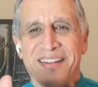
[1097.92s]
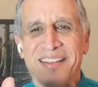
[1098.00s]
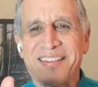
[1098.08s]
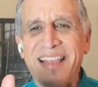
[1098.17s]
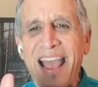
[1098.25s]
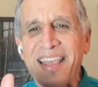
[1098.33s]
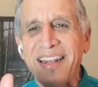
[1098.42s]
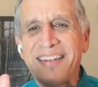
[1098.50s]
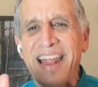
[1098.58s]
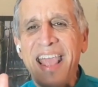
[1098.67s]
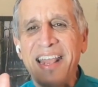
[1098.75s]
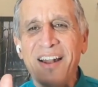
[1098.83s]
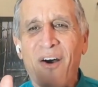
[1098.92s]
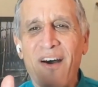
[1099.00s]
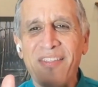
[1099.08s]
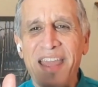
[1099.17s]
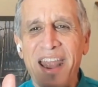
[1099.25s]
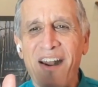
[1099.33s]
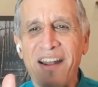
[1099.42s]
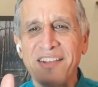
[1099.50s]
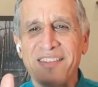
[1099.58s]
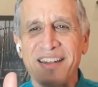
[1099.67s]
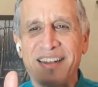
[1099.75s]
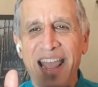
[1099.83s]
The second date on there
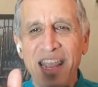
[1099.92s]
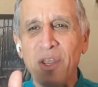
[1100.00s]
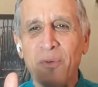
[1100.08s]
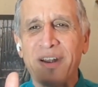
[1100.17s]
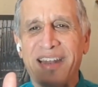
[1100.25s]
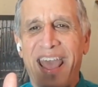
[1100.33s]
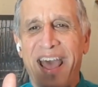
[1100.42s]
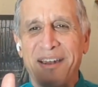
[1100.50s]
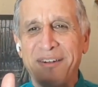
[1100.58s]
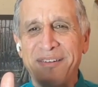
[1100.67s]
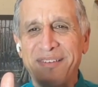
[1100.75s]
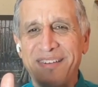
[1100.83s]
is the date you were dead.